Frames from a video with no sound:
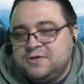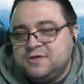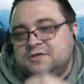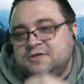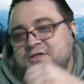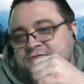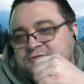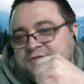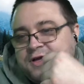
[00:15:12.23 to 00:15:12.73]

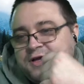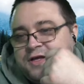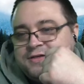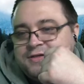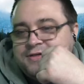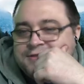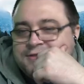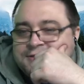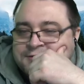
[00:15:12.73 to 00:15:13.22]
just fine.
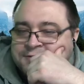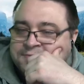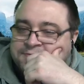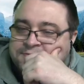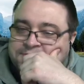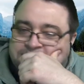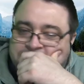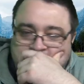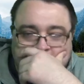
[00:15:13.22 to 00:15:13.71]

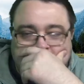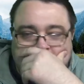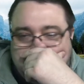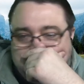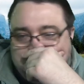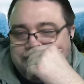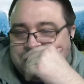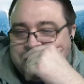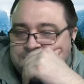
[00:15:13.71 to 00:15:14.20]
Okay,
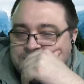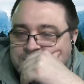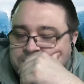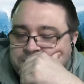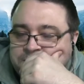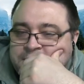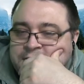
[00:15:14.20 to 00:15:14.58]
that's cool.